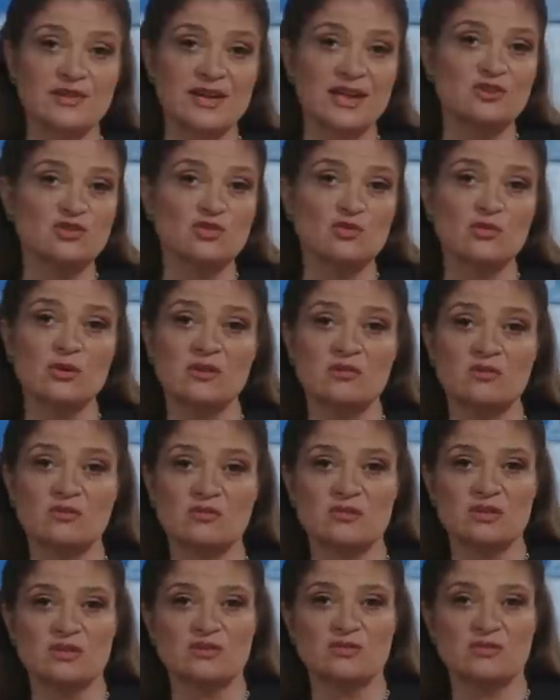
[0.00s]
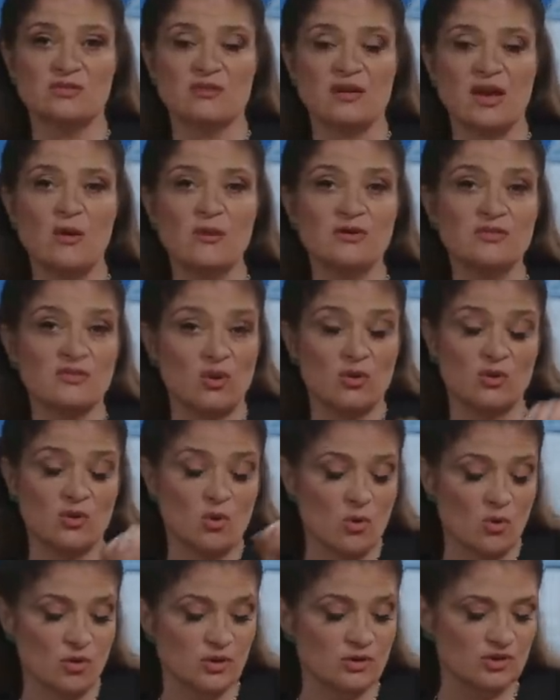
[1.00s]
tangerines or citrus, I always go to
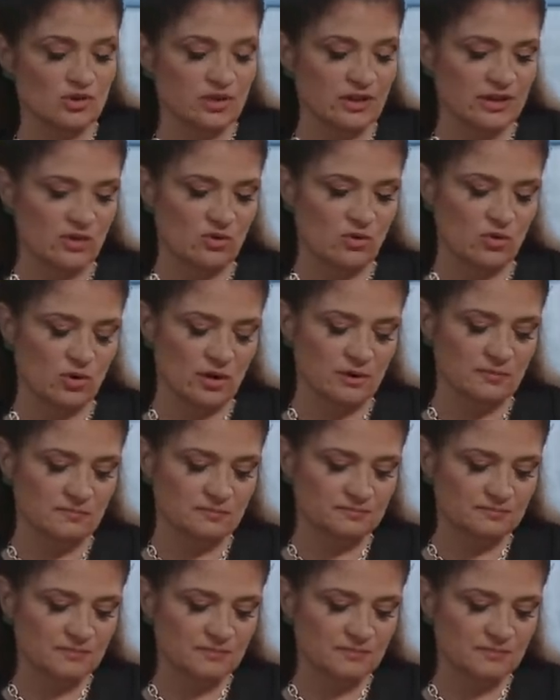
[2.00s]
orange liqueur.